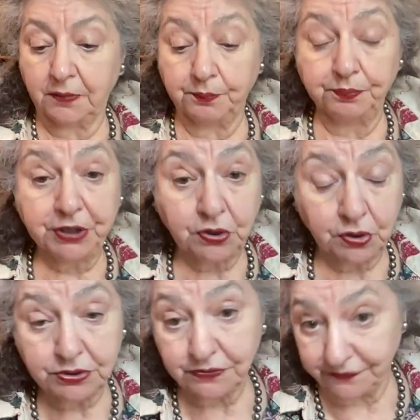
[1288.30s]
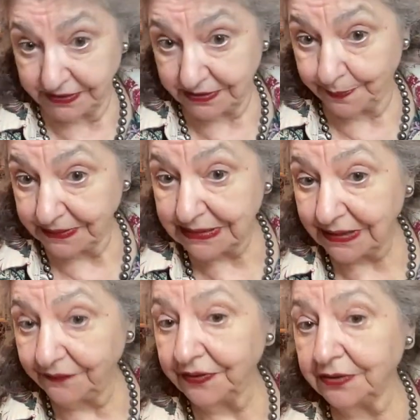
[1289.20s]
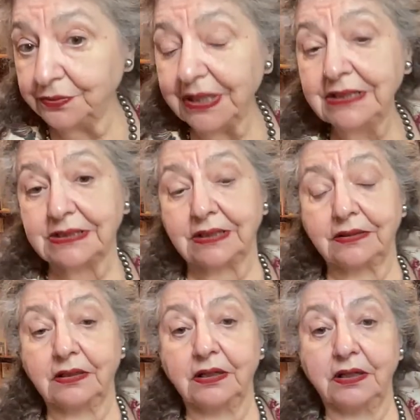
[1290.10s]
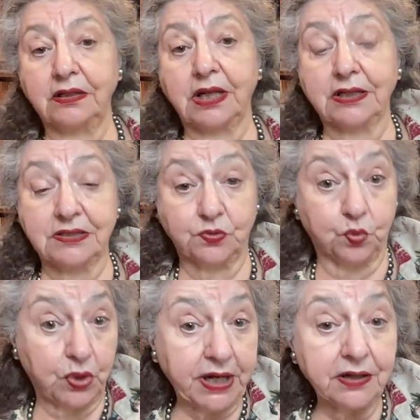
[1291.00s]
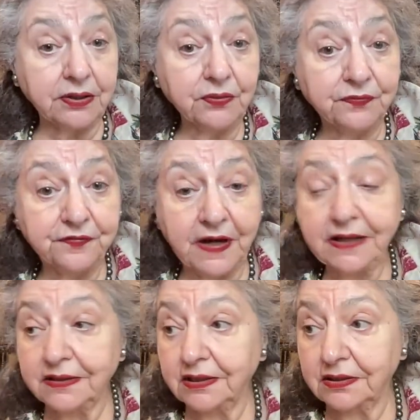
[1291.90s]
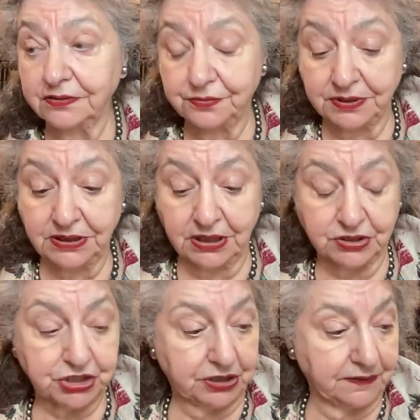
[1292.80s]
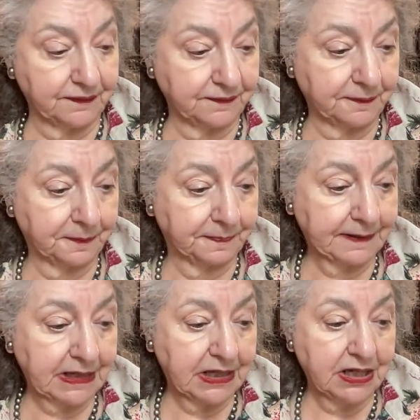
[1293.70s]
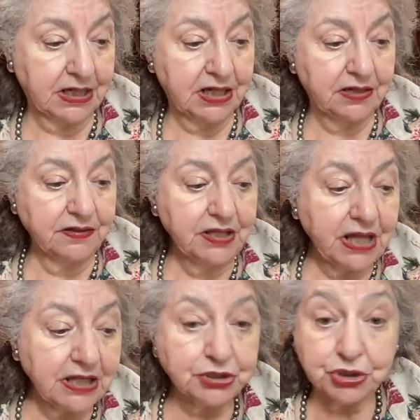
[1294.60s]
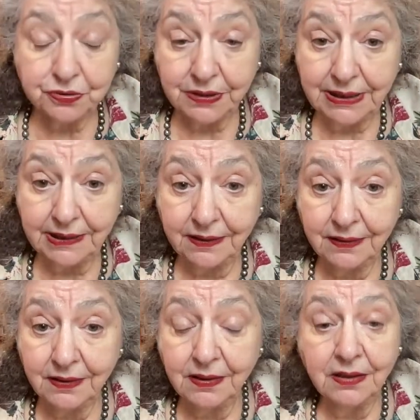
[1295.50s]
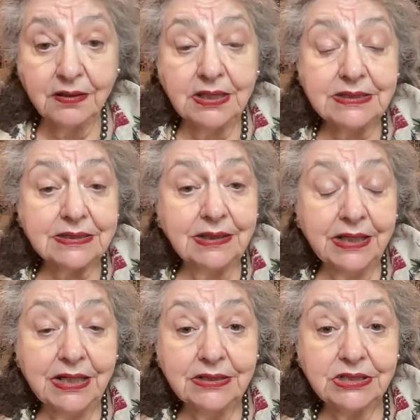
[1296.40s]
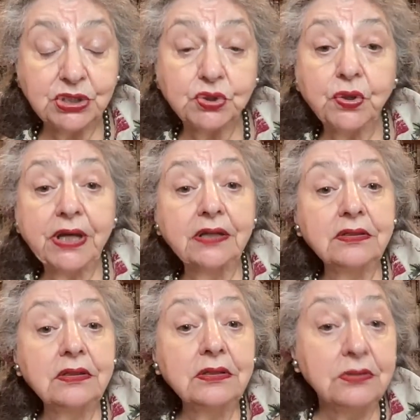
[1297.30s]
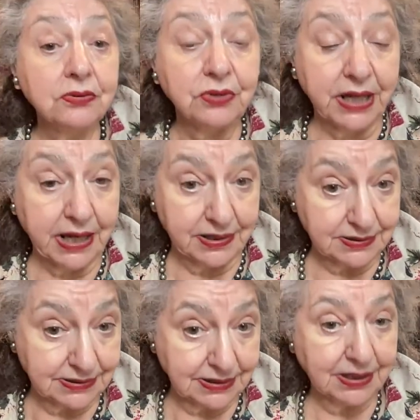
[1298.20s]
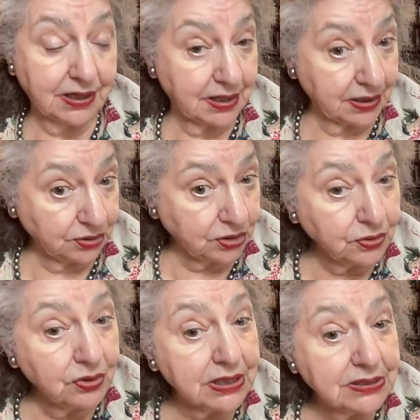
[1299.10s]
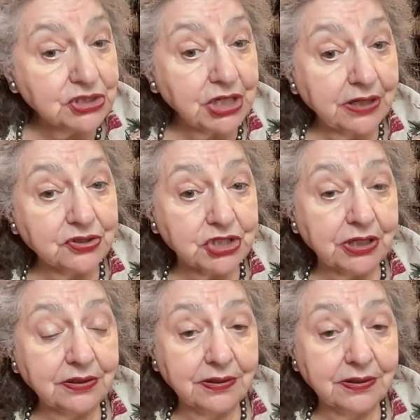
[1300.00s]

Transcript: because of a specific reason, that is where you find the contradiction, naturally, this leads to a new guess, a new conjecture,